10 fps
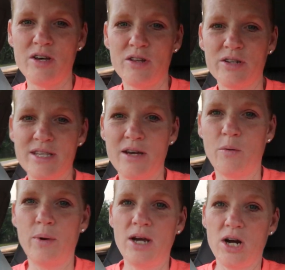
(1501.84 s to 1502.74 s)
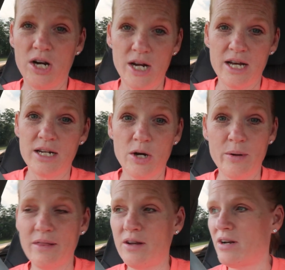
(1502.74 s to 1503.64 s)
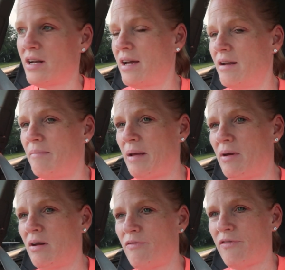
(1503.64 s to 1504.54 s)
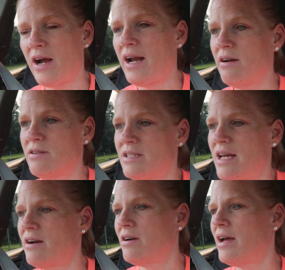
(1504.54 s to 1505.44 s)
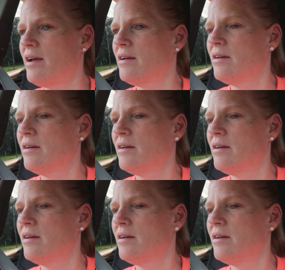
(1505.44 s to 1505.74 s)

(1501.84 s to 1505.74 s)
So it looks like we are not going there tonight. Maybe on a Friday or Saturday.